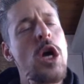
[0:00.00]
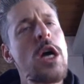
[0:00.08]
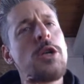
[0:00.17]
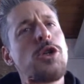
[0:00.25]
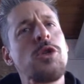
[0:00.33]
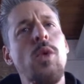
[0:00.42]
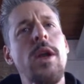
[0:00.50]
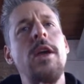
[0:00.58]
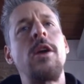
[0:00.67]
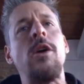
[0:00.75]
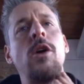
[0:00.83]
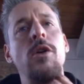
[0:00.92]
just want to
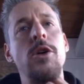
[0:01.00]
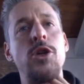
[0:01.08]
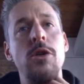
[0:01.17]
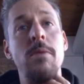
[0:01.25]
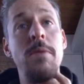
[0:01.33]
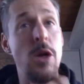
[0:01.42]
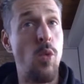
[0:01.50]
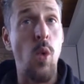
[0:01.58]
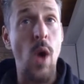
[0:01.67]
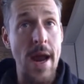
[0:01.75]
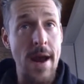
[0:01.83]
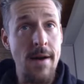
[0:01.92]
encourage you to be
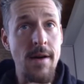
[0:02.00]
aware